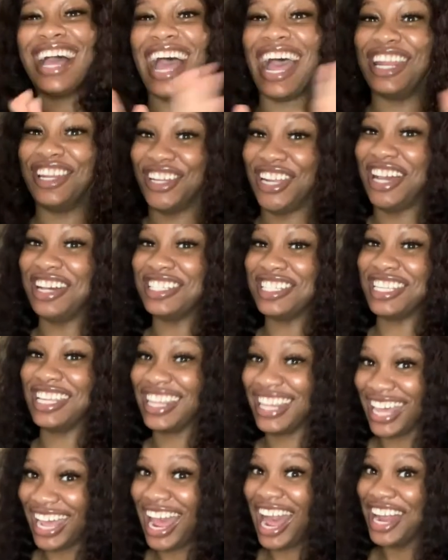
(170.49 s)
I know y'all see
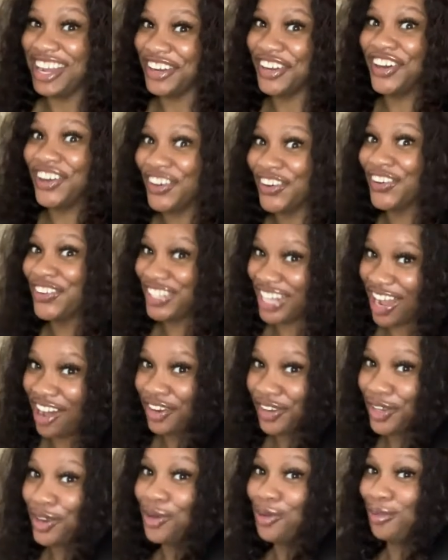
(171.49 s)
that. I know y'all know